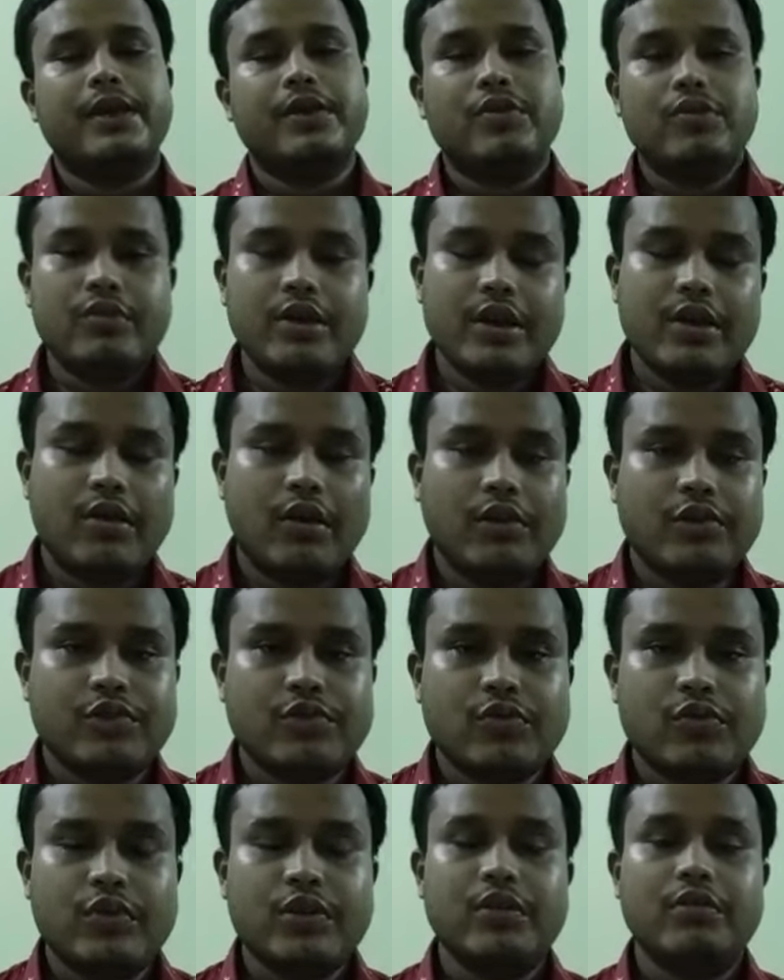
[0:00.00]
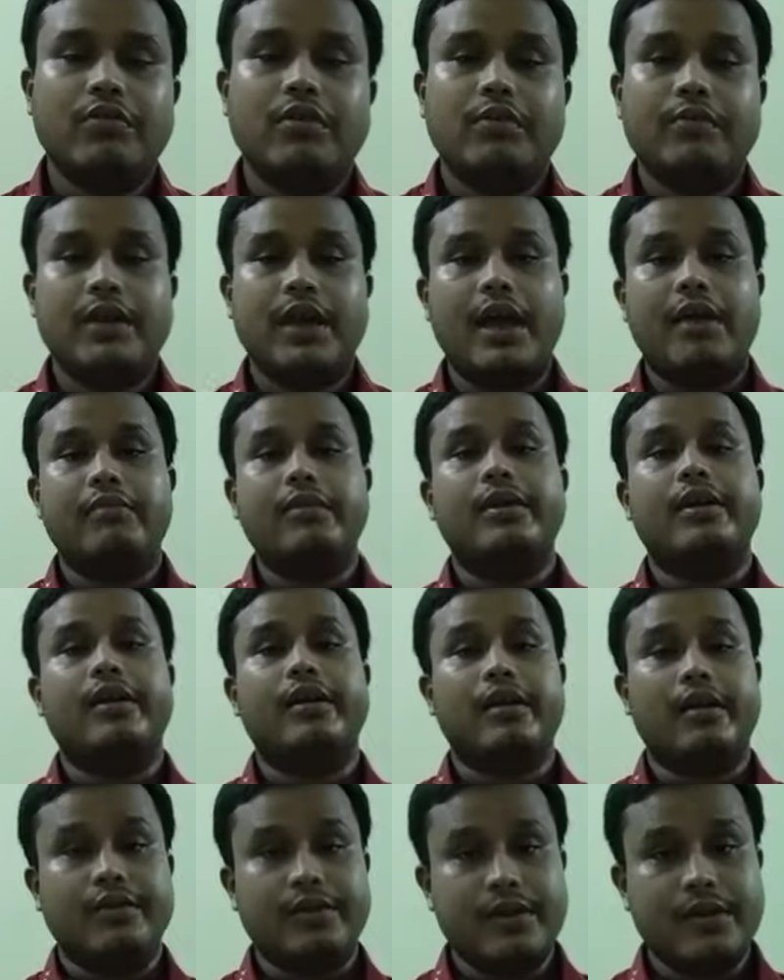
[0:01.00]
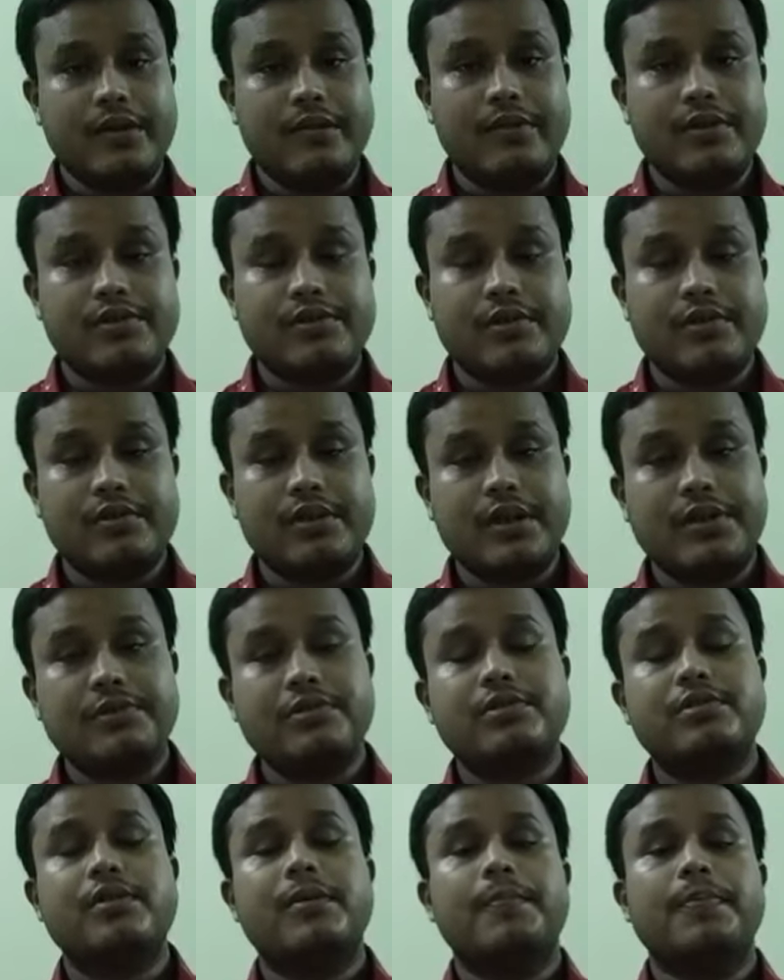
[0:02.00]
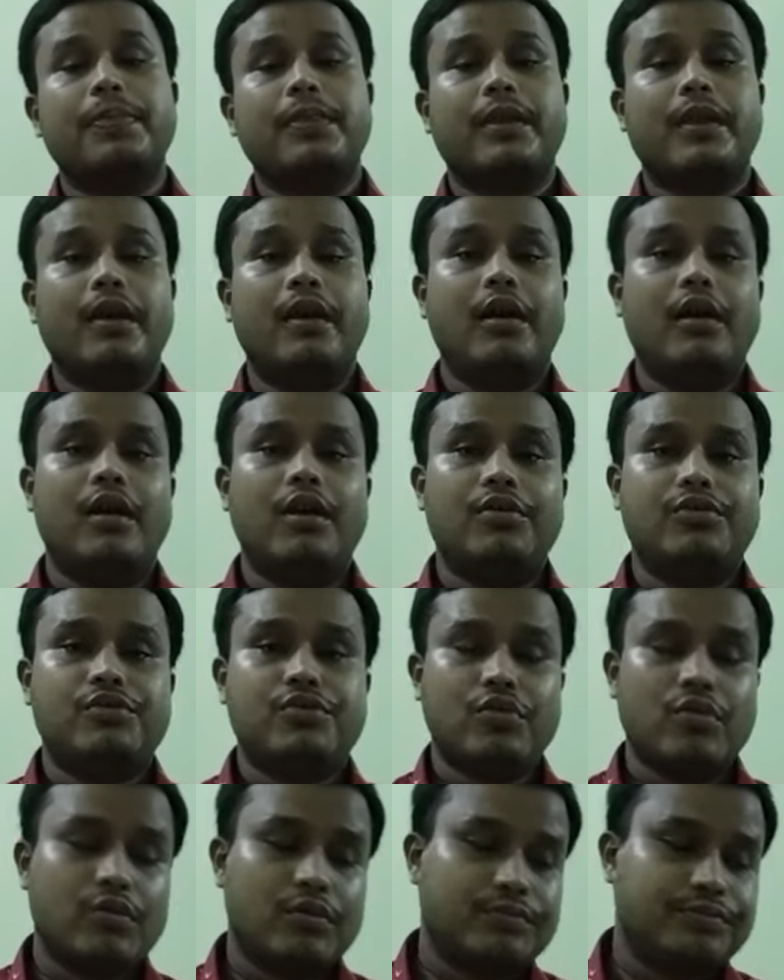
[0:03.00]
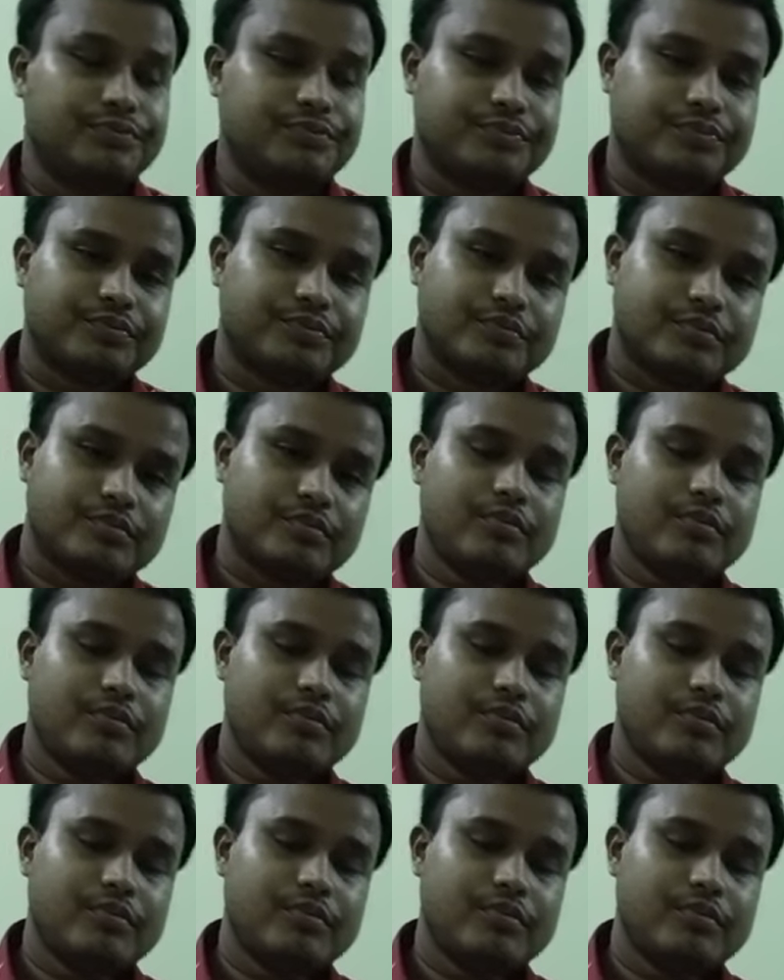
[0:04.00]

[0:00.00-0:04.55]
Today also you will be having another revision test. So